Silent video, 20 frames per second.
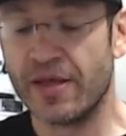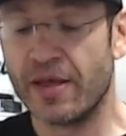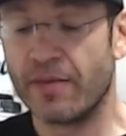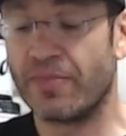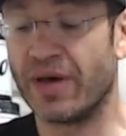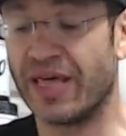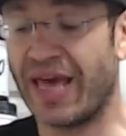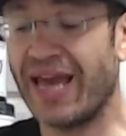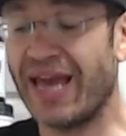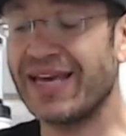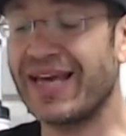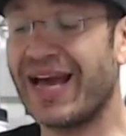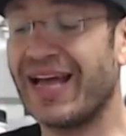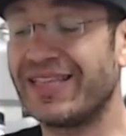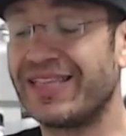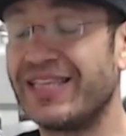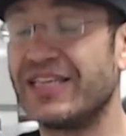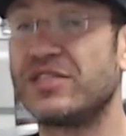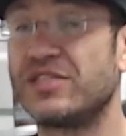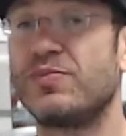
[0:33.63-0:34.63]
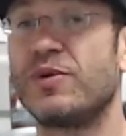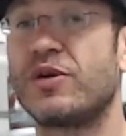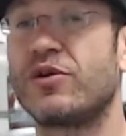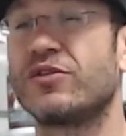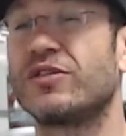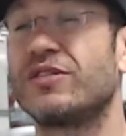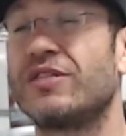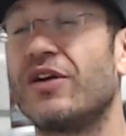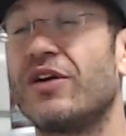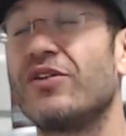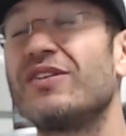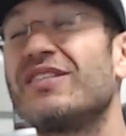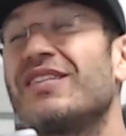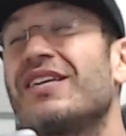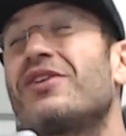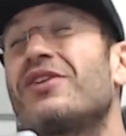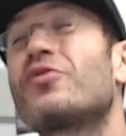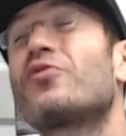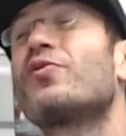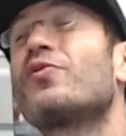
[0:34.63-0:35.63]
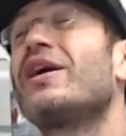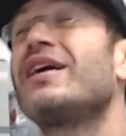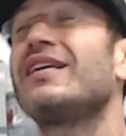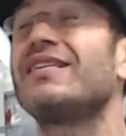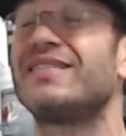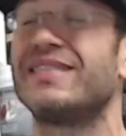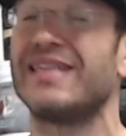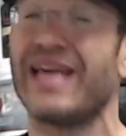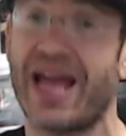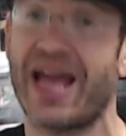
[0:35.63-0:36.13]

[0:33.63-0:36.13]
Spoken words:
But I got this because there is a crazy